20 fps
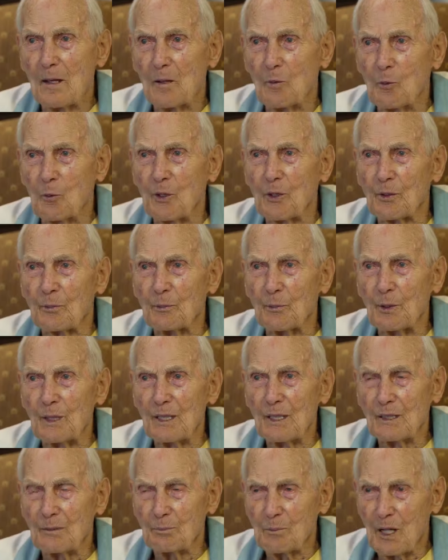with
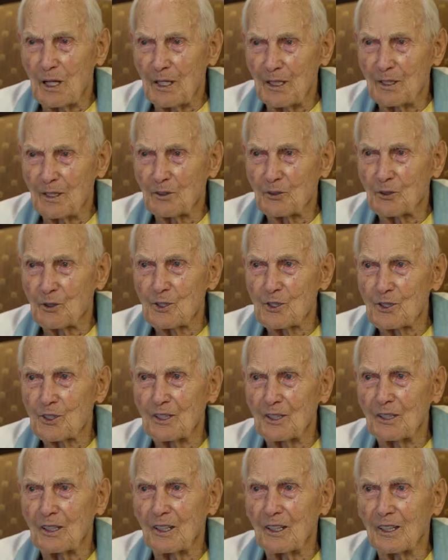being my interest
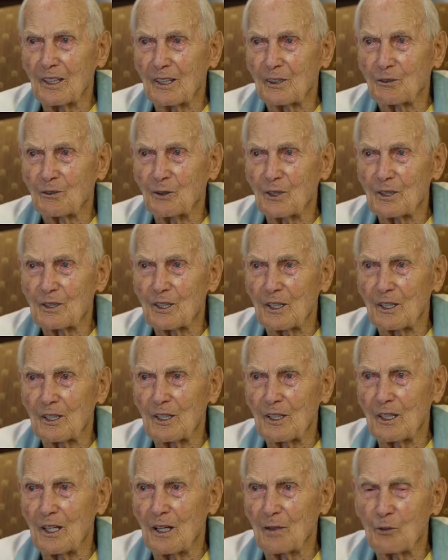in
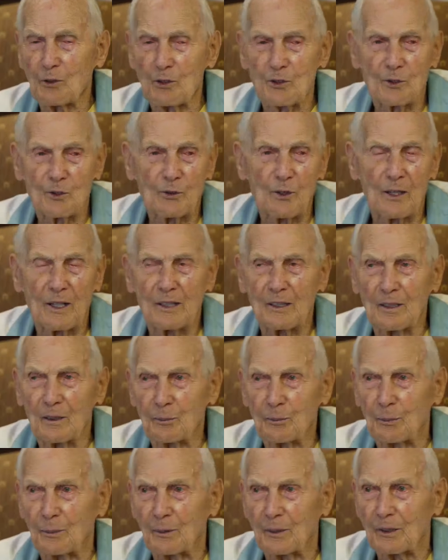electricity, I was right up
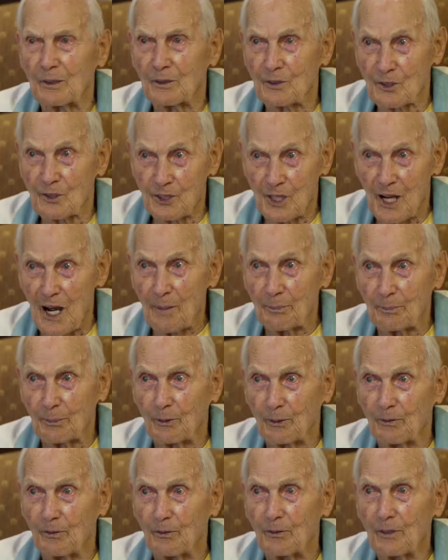on top
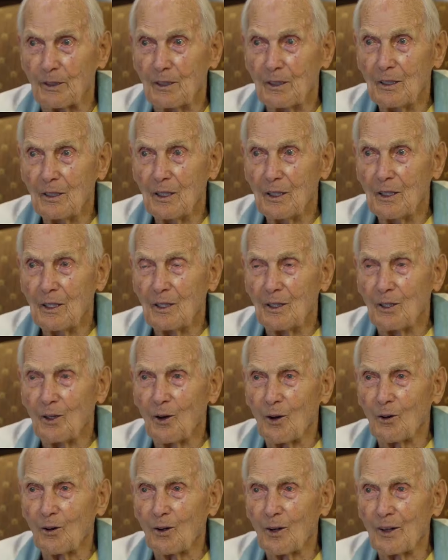of
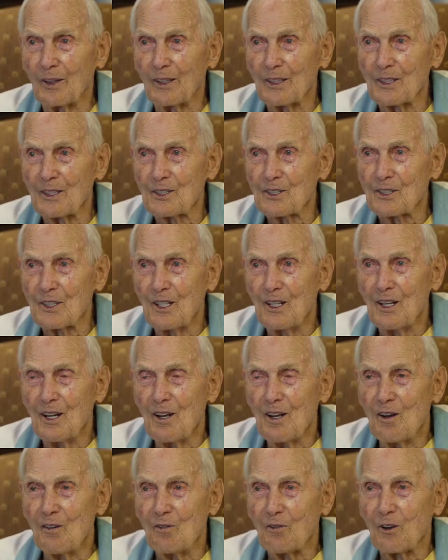all of this,
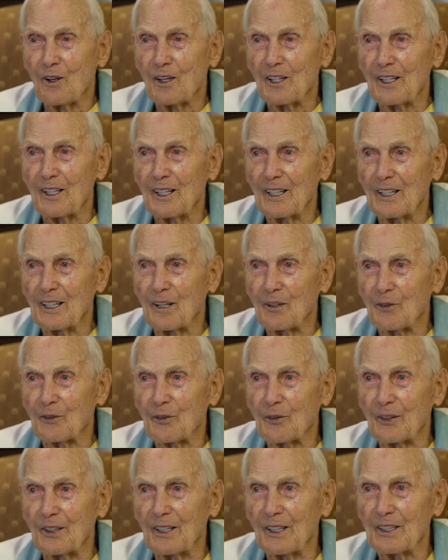finding out
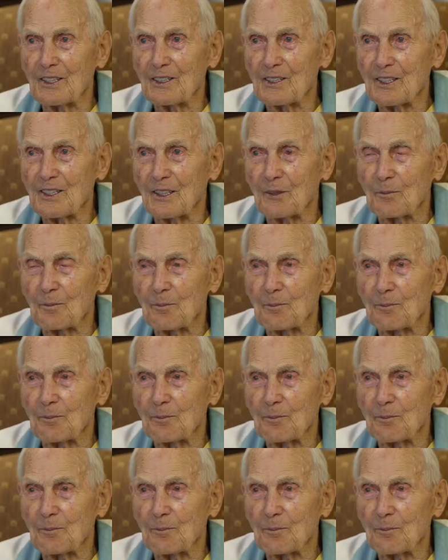things that